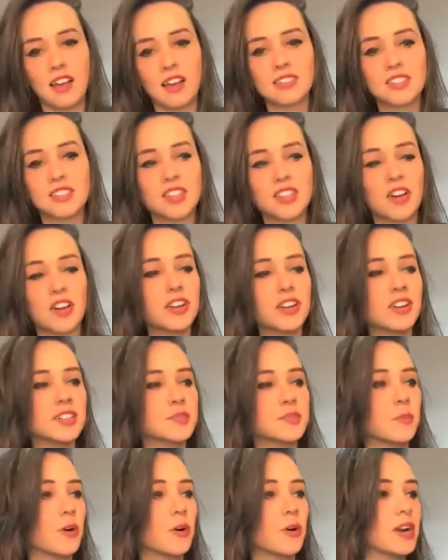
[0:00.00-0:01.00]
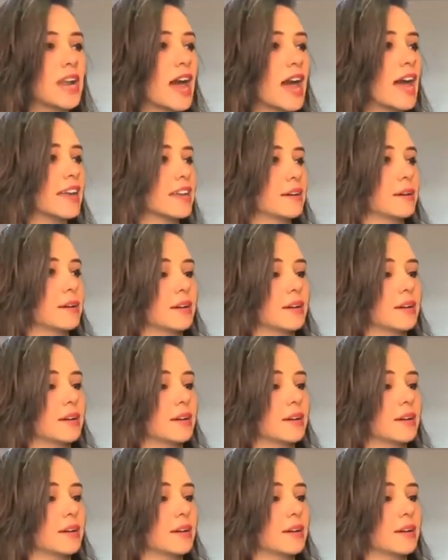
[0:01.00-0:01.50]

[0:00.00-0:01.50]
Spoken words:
Antonio is more like